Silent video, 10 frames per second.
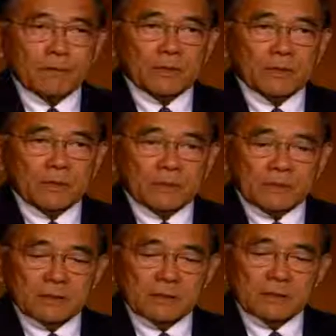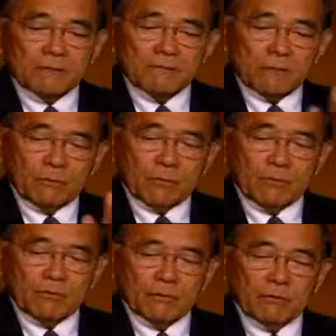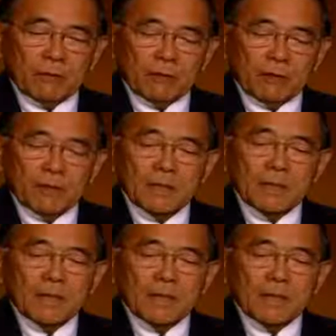the distance from wherever you are.